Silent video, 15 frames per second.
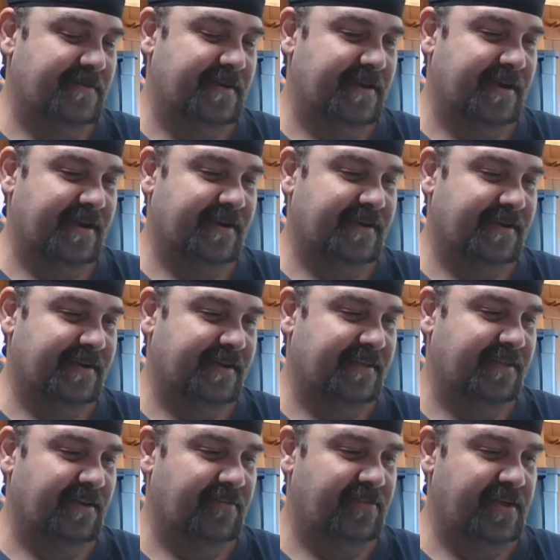But yeah, I
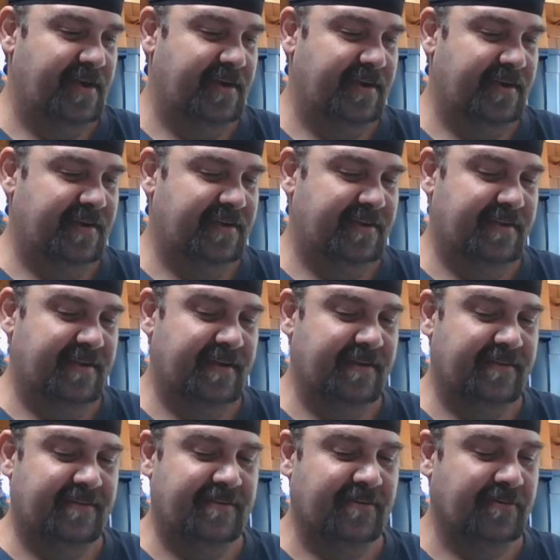love that.
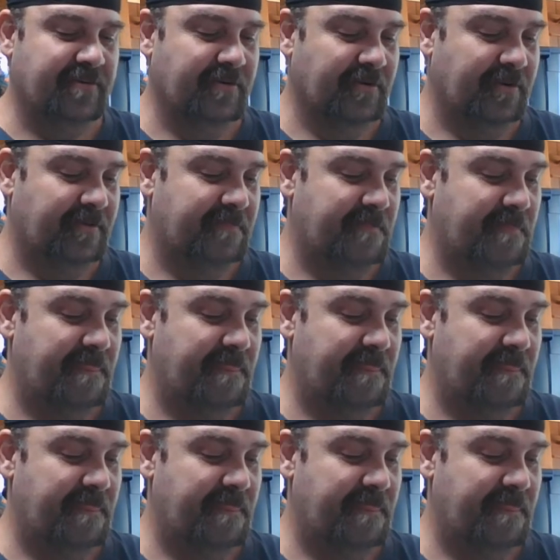That's so cool.